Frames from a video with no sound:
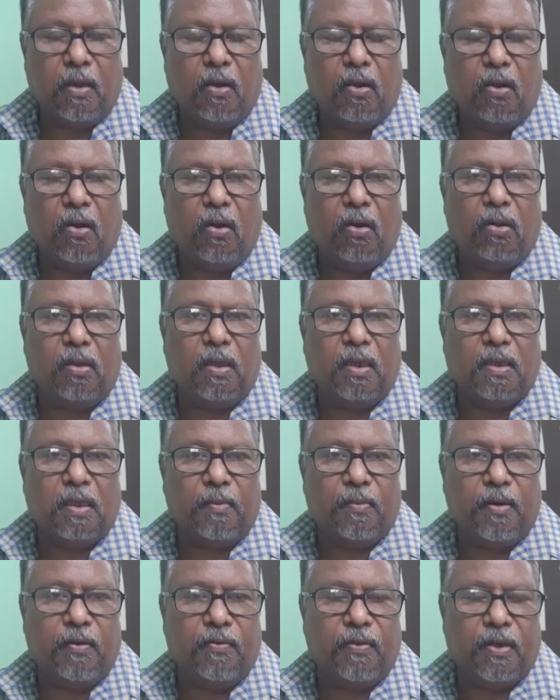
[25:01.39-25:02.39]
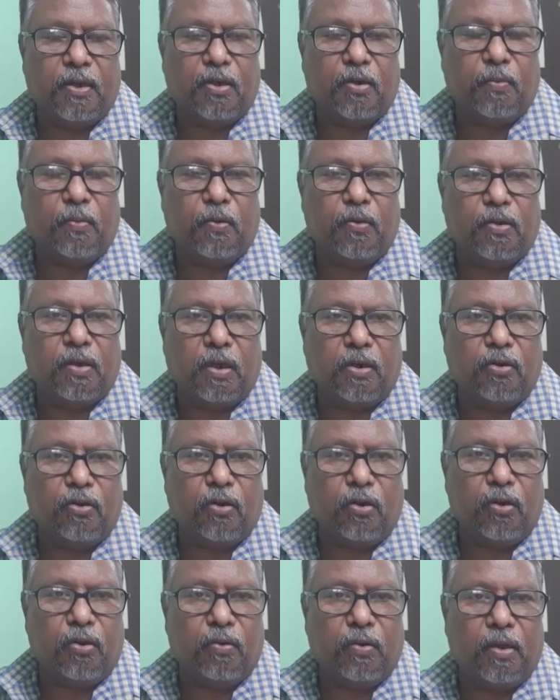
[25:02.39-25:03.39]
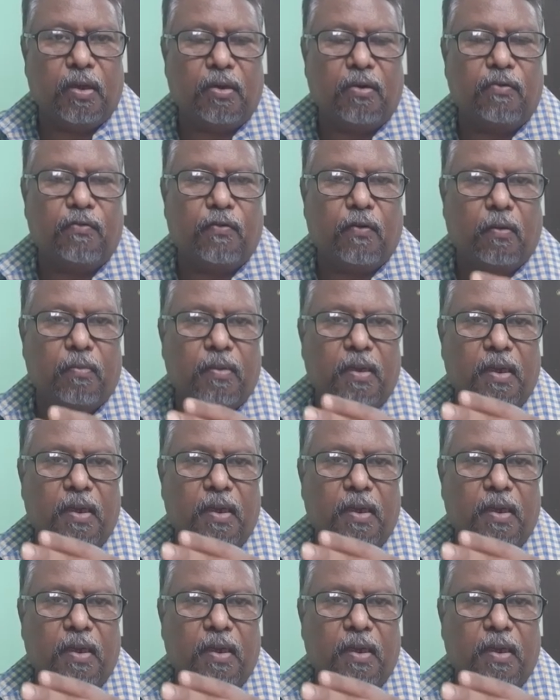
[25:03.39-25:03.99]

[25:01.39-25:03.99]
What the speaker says: All the seminiferous tubules are joined together to form